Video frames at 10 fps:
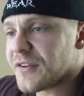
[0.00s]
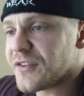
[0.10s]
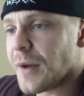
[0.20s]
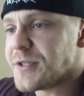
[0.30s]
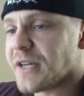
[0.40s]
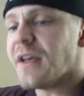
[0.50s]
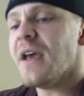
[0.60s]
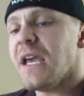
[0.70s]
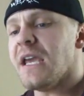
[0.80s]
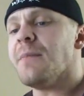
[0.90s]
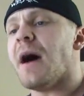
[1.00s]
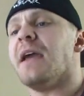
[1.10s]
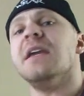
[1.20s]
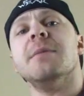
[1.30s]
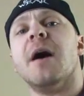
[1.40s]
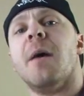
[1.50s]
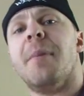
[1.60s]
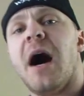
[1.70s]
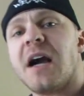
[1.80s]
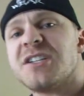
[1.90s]
subject in my email
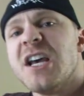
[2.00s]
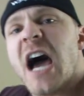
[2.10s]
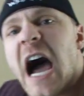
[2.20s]
box.